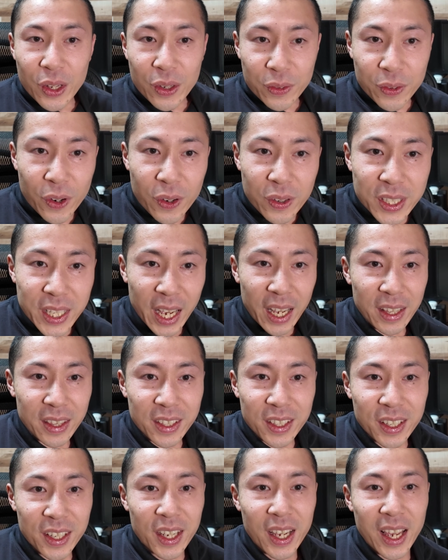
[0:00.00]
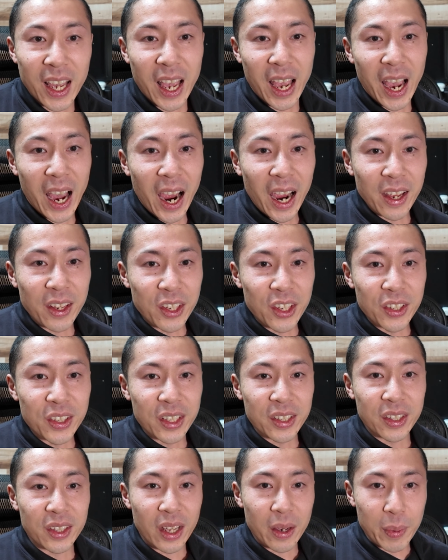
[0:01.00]
For that, I need a
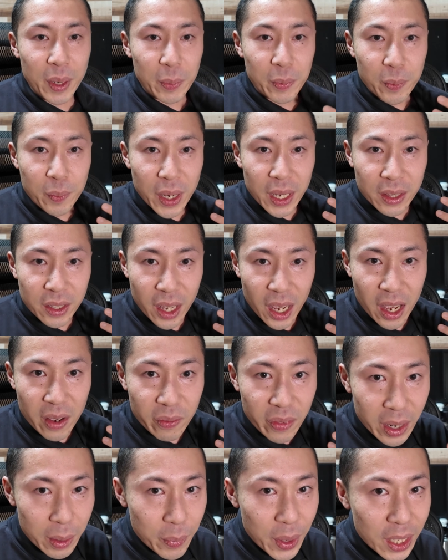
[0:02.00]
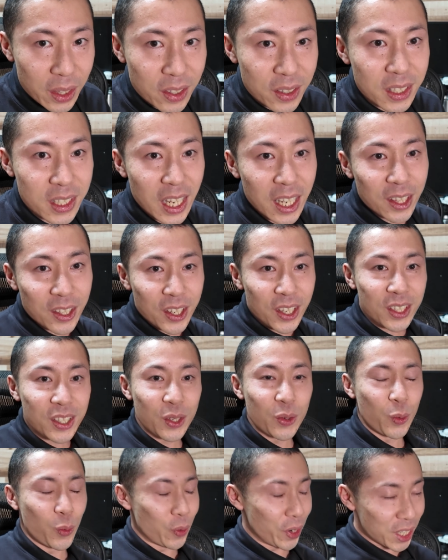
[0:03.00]
development environment that is
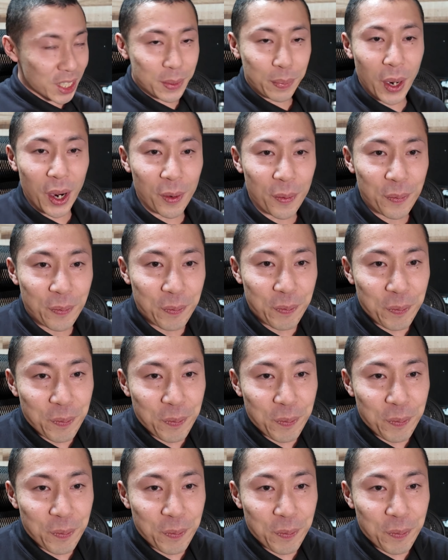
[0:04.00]
flexible.